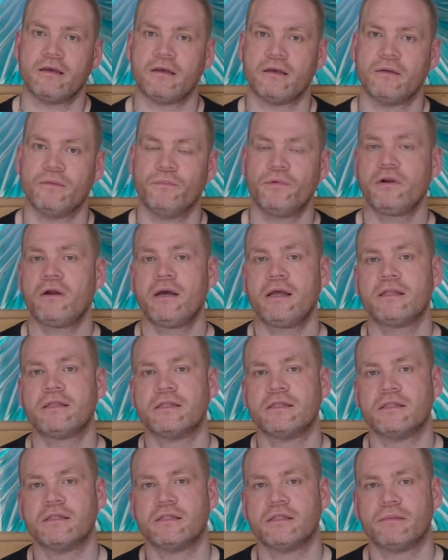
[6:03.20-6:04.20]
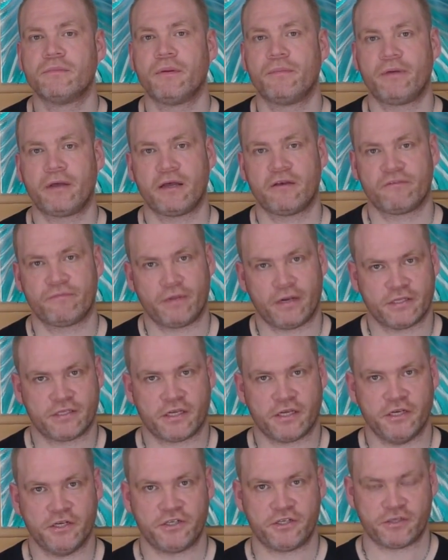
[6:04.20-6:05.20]
when I prepare for
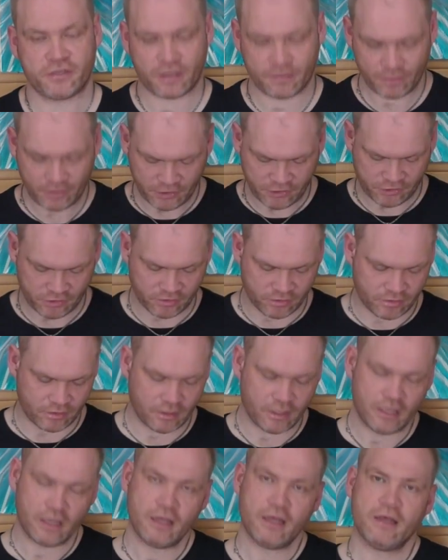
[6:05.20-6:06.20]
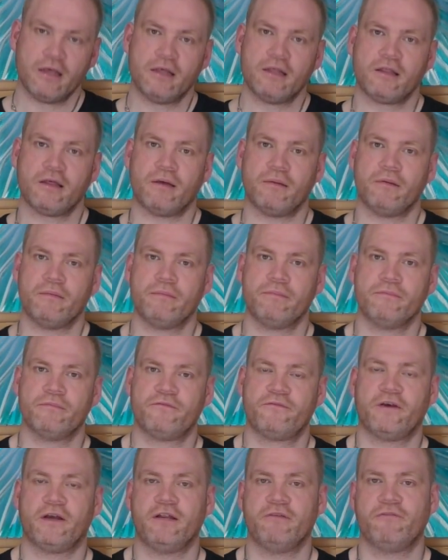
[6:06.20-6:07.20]
meditation, I make sure that I'm
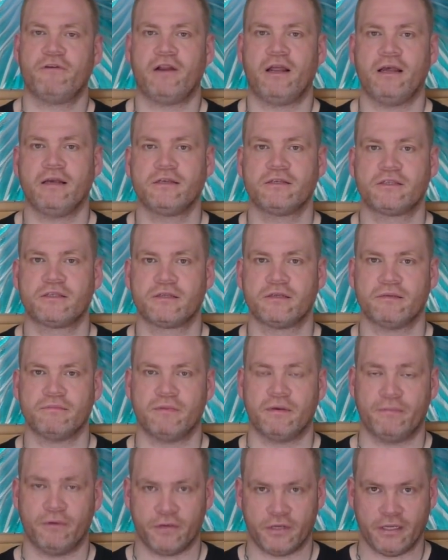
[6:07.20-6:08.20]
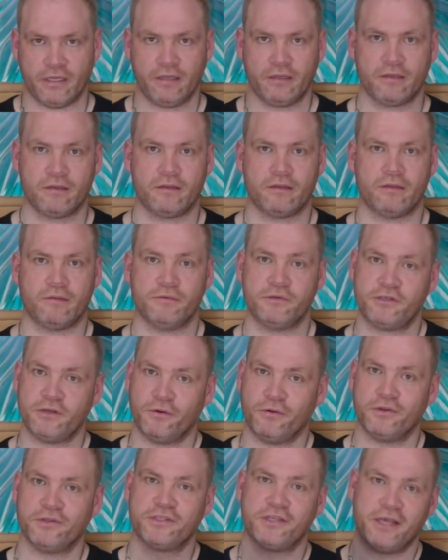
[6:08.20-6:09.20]
fairly relaxed in my body,
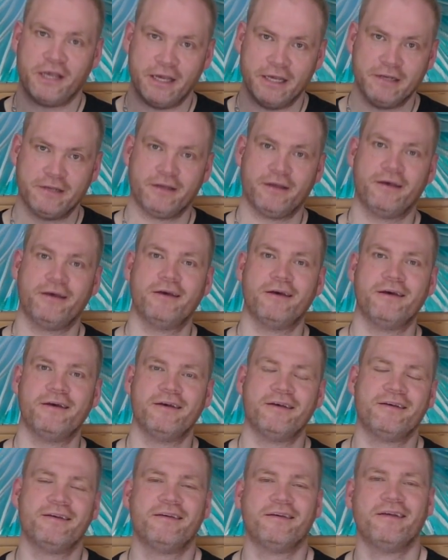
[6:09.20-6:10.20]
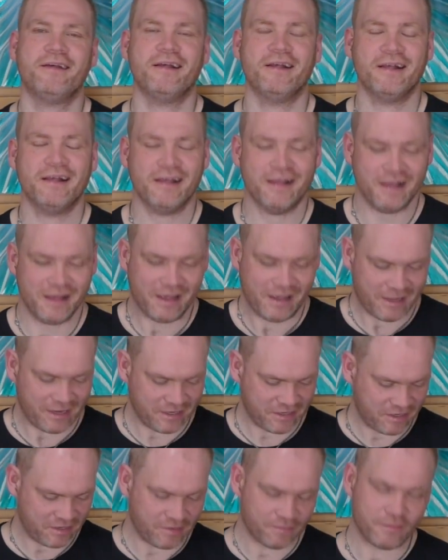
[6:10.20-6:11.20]
shoulders, head,
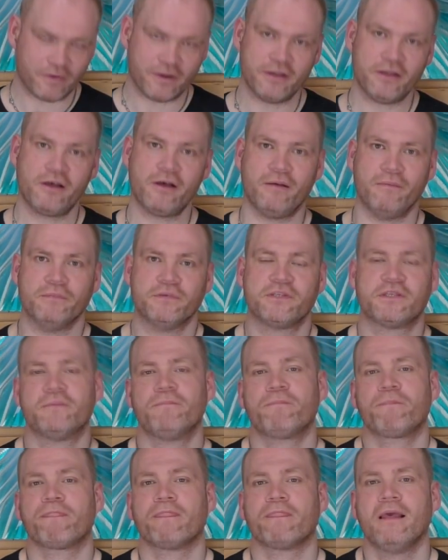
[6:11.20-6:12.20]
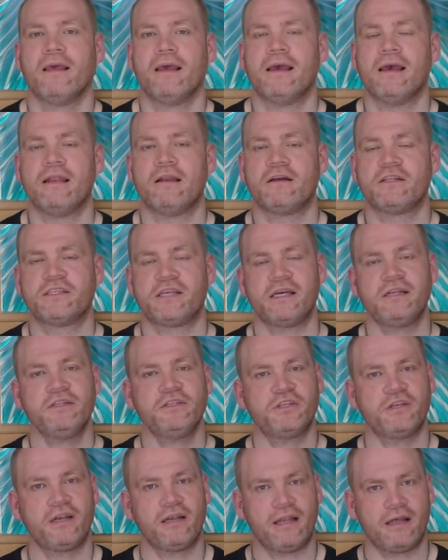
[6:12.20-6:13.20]
and in my arms. And I tend
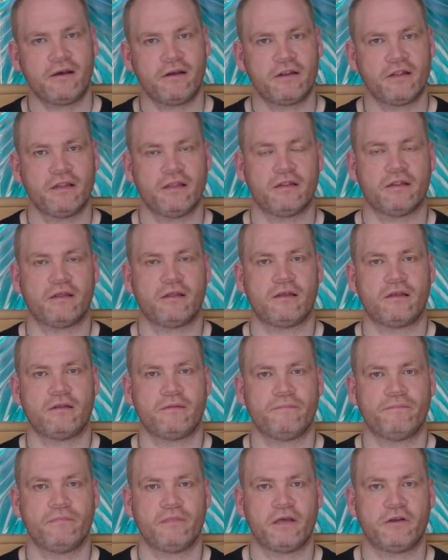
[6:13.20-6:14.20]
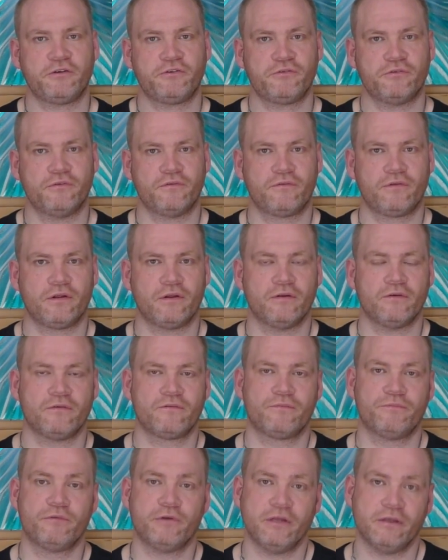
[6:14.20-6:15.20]
to allow the natural flow
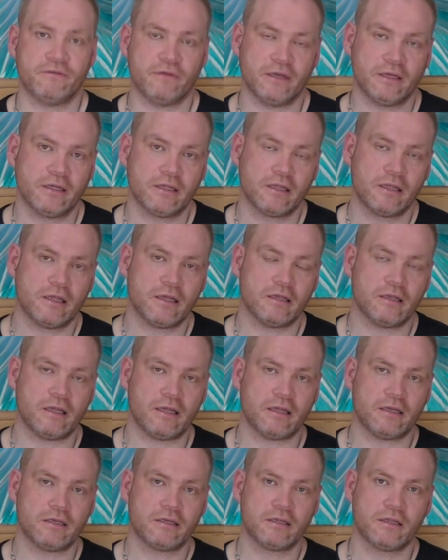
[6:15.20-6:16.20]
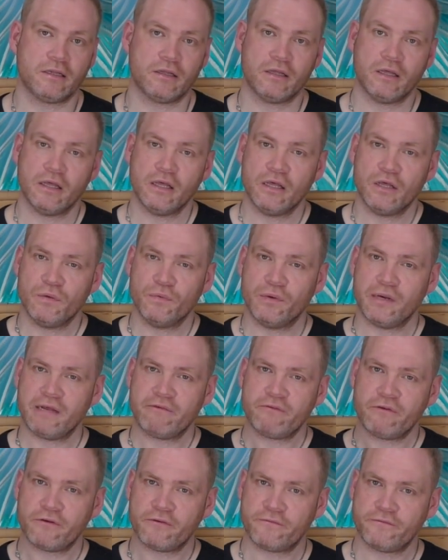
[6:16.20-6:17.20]
of breathing, and
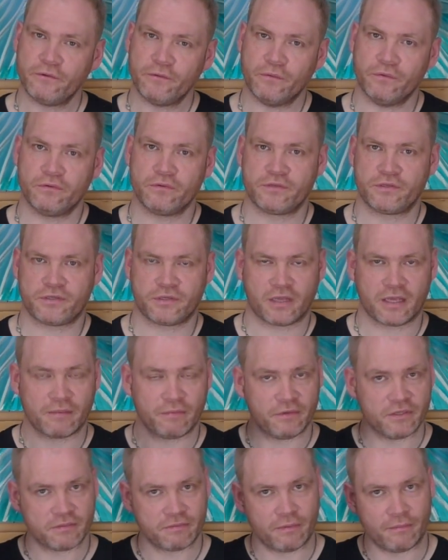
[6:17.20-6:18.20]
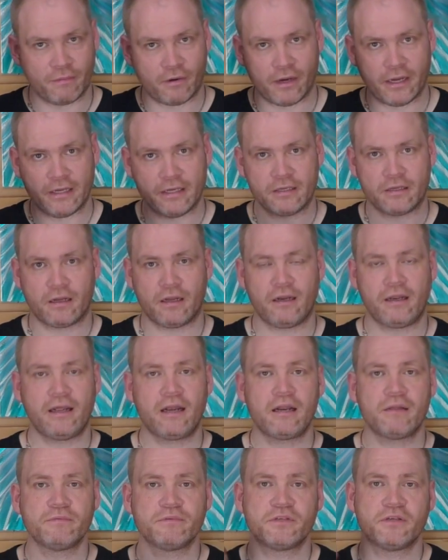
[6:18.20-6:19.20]
whenever thoughts come into my mind, I allow
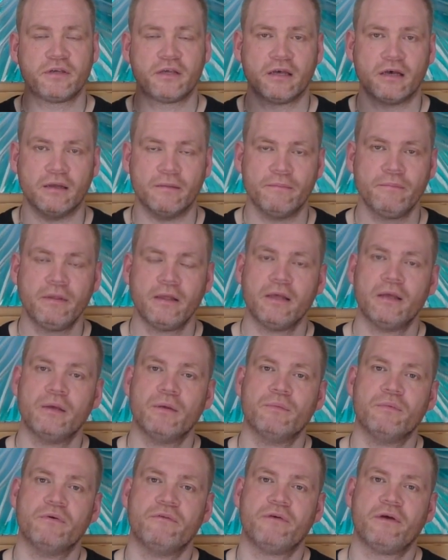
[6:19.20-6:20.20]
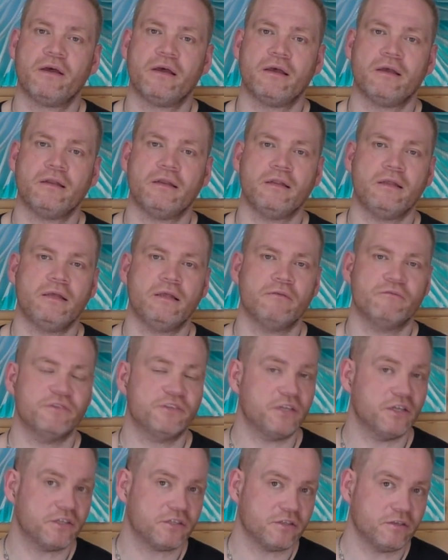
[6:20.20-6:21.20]
them to come without any
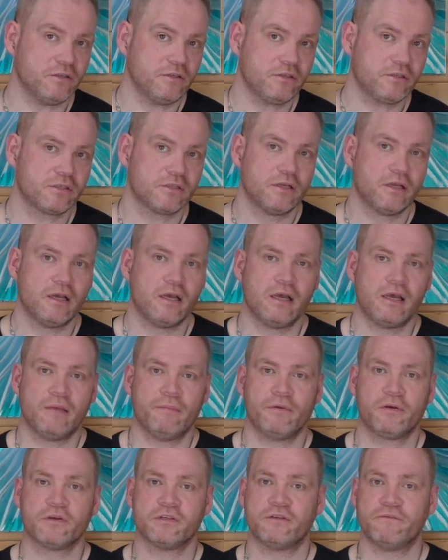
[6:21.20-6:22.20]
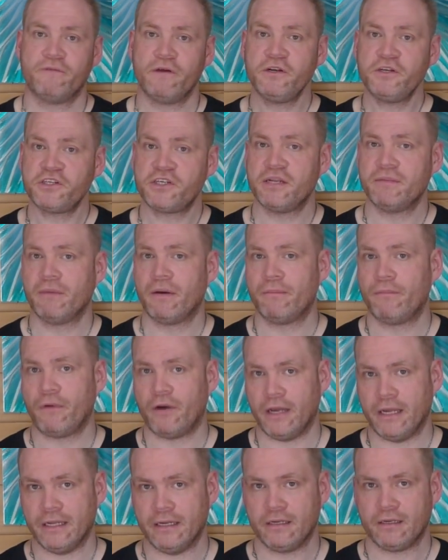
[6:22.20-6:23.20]
resistance, because eventually my
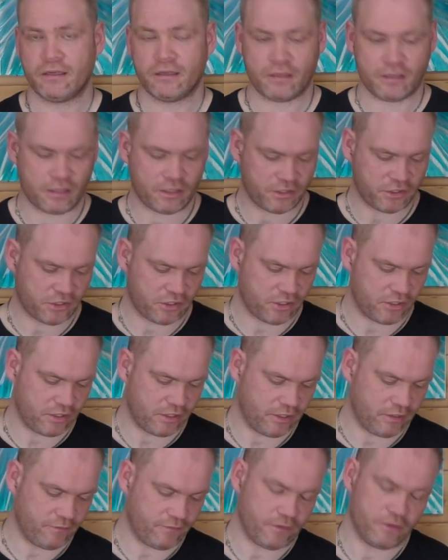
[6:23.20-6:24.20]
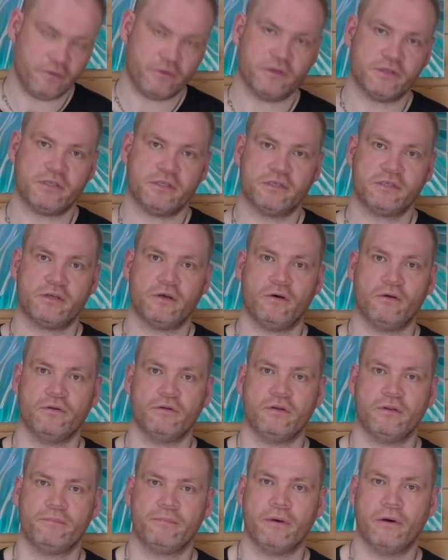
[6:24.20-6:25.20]
mind actually focuses on
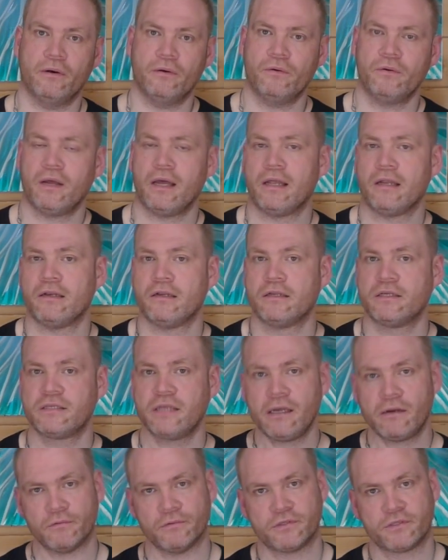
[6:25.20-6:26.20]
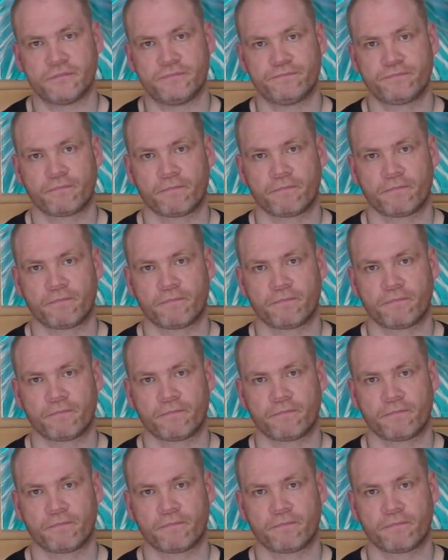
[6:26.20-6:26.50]
the bowl and the sounds.